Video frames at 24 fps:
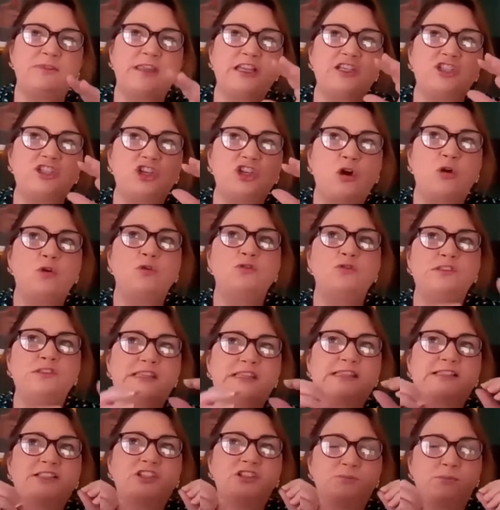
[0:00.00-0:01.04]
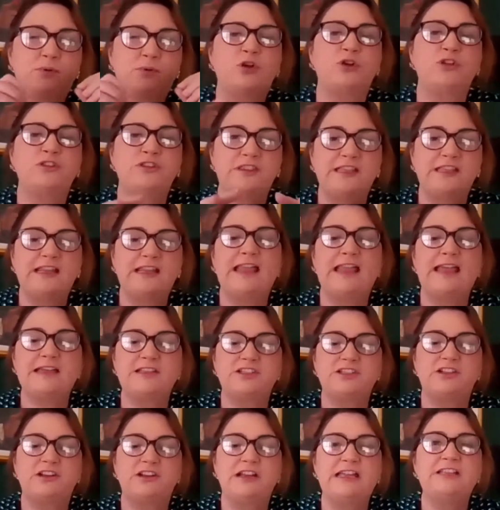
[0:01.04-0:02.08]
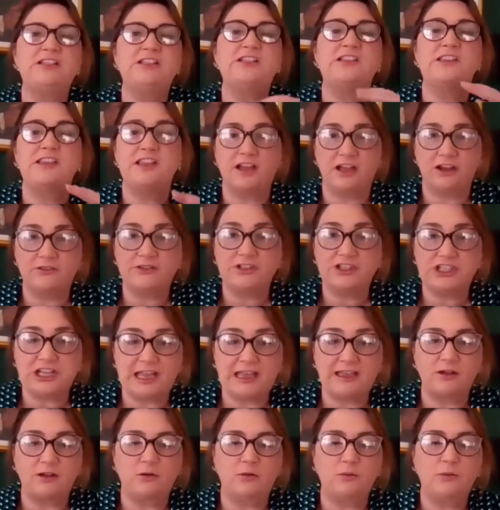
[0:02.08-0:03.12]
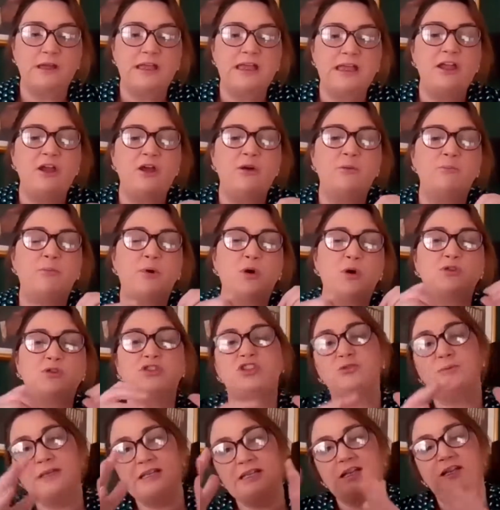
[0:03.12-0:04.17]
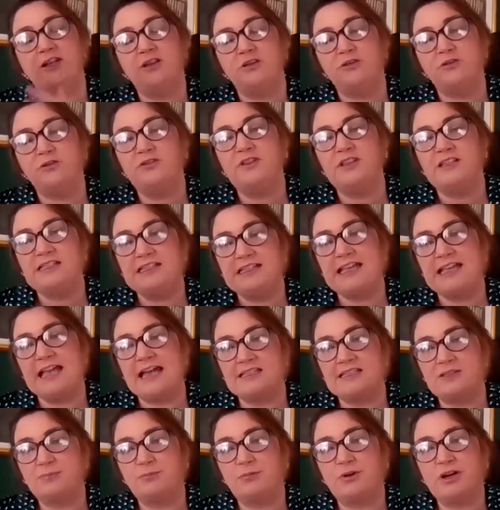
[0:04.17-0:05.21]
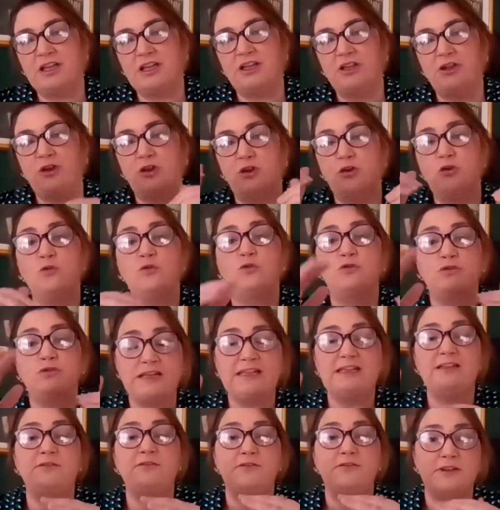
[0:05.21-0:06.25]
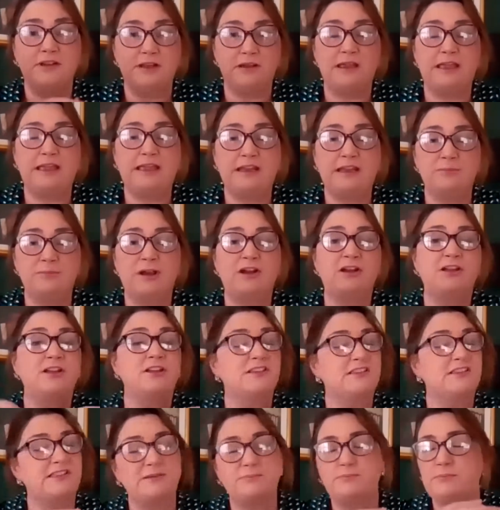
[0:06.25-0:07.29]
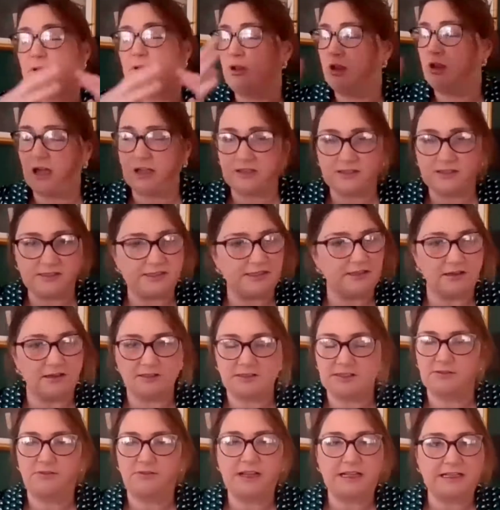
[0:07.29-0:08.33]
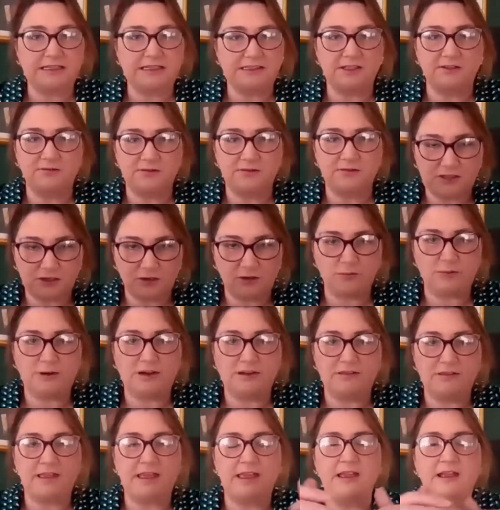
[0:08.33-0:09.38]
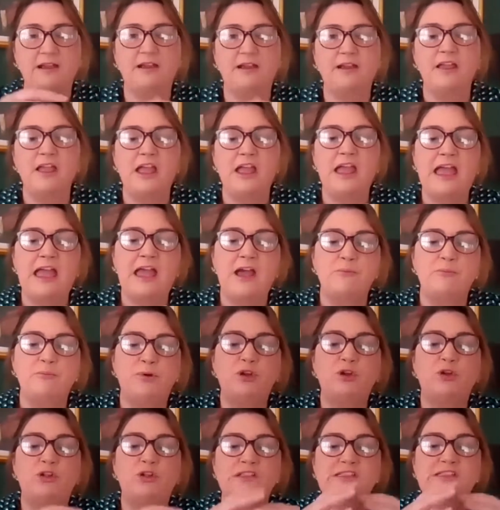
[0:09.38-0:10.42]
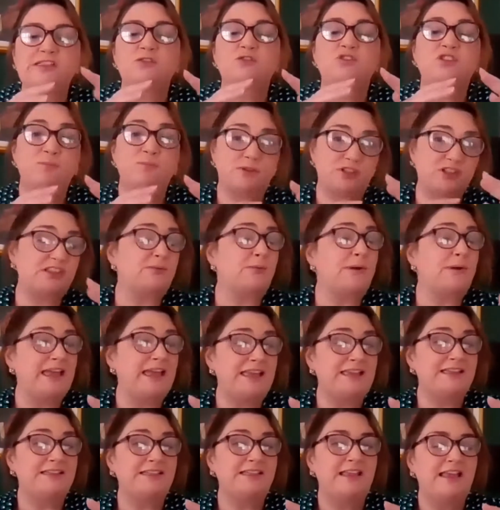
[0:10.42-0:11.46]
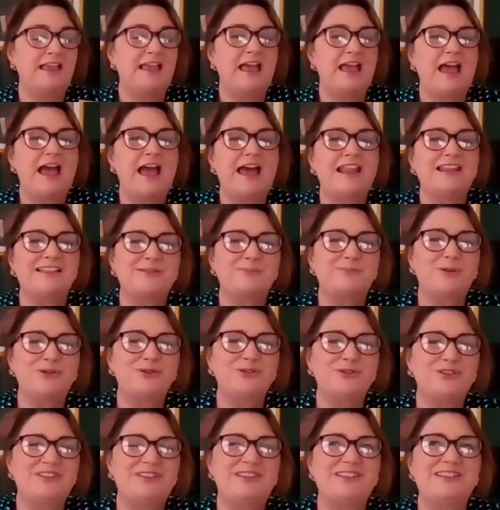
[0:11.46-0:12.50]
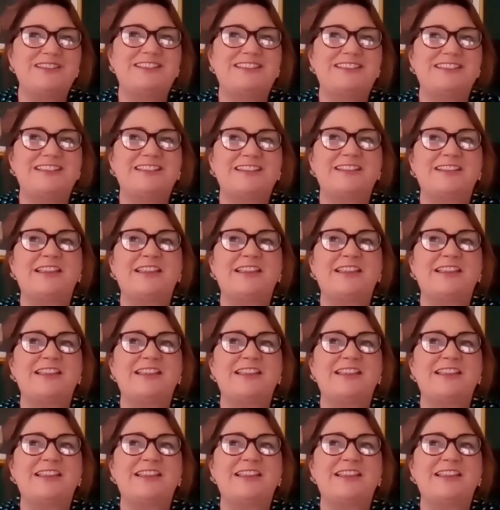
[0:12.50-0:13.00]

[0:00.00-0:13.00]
they chose to put the letter into the Irish Echo, both to include the diaspora who grieve in America, because there's lots and lots of relatives who are there, but also to persuade. And I suppose there's